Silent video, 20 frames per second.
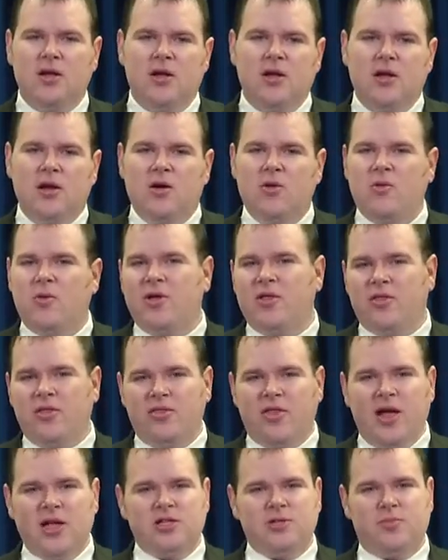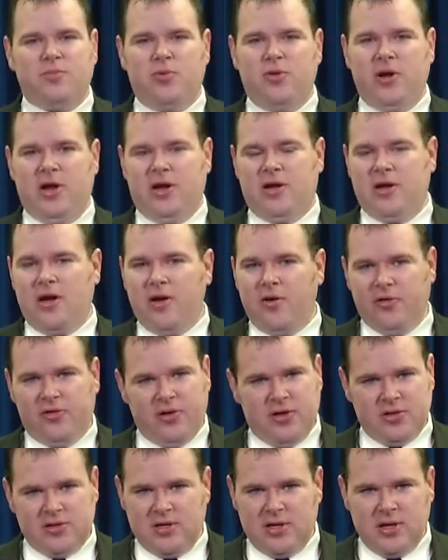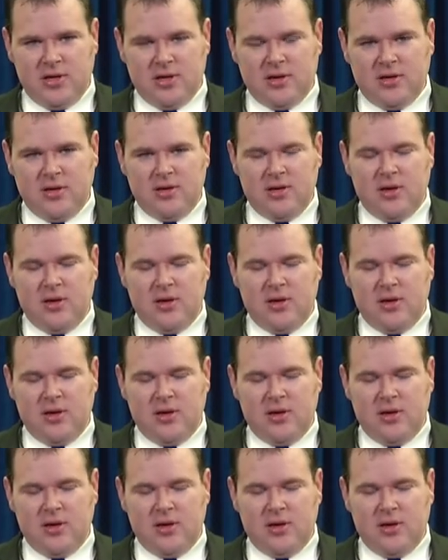Oh, well, that's pretty close, isn't it?